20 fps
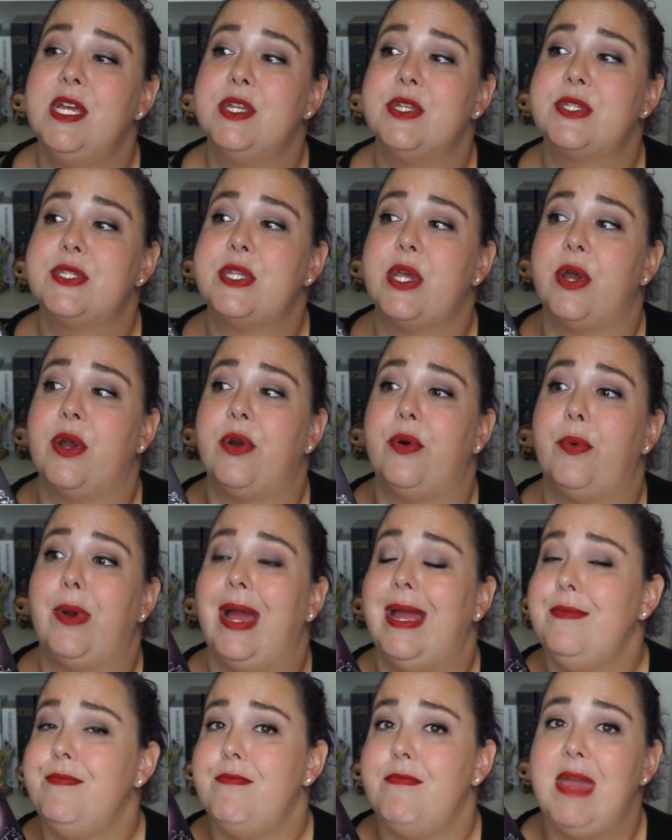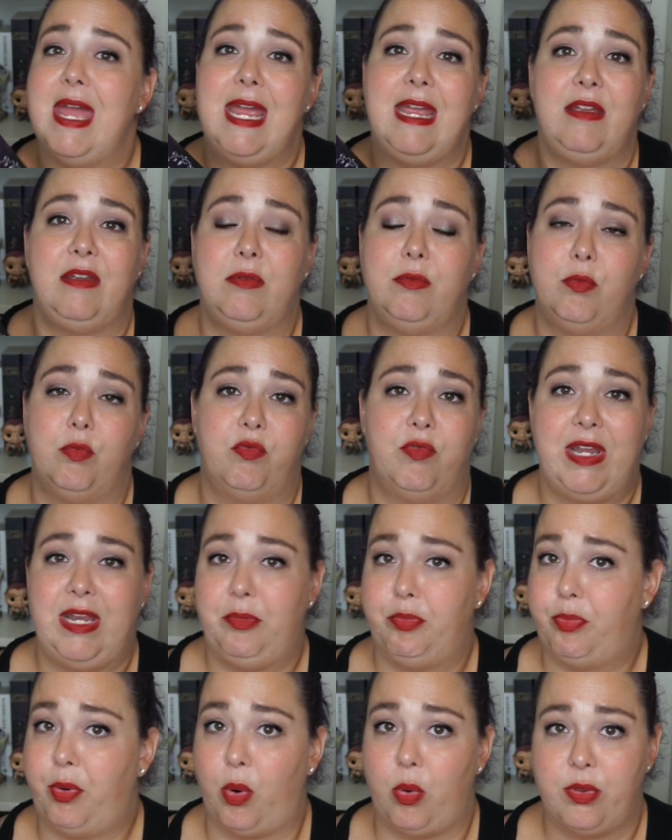So I may
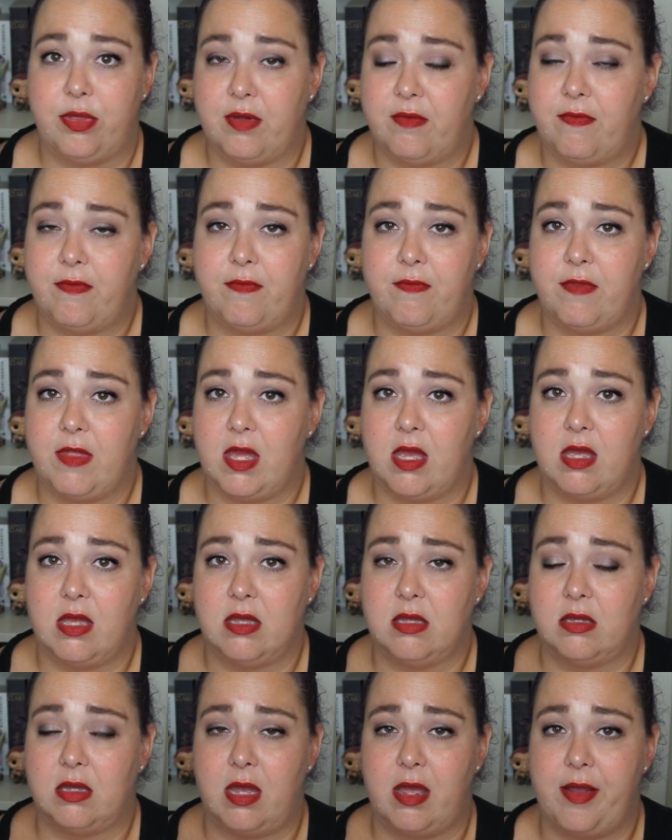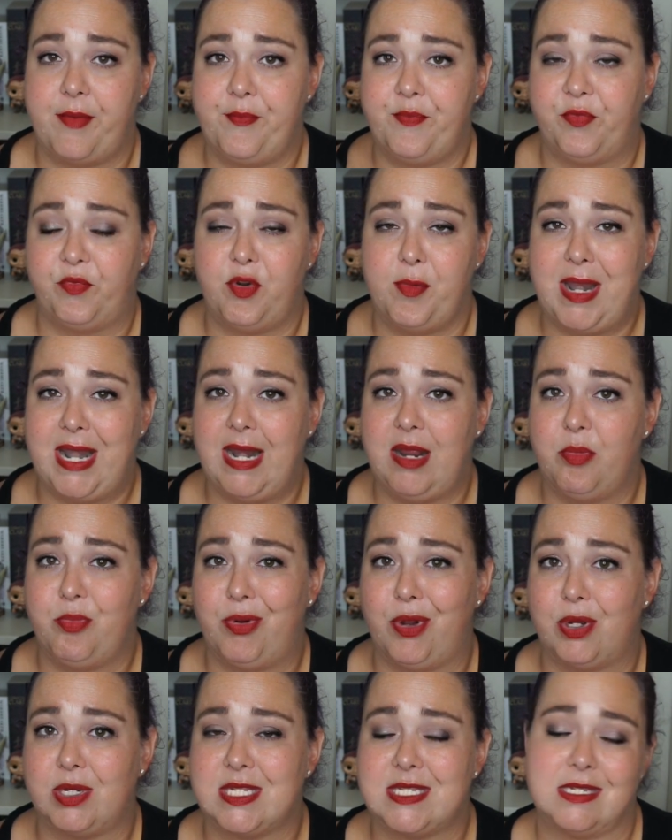read both of the um, remaining
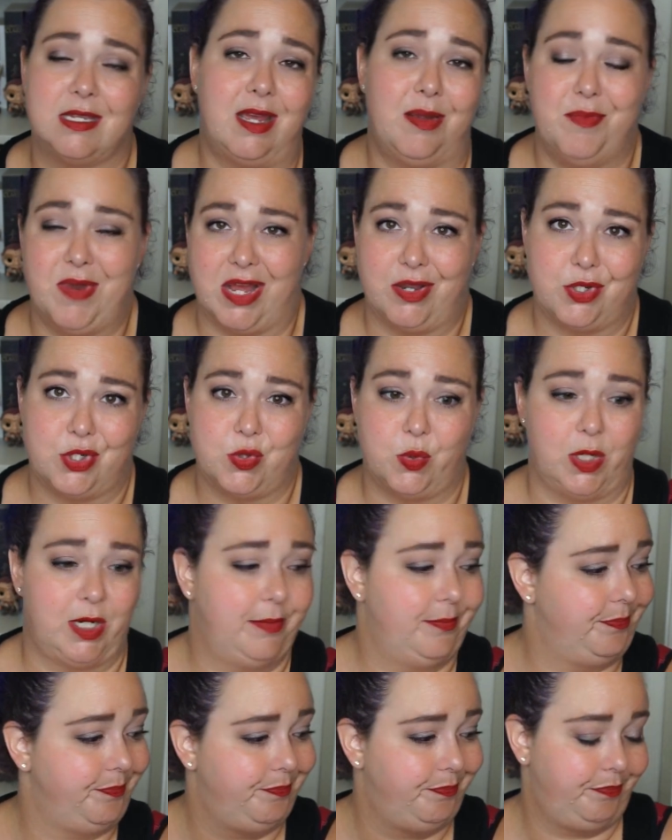books. I'm not sure.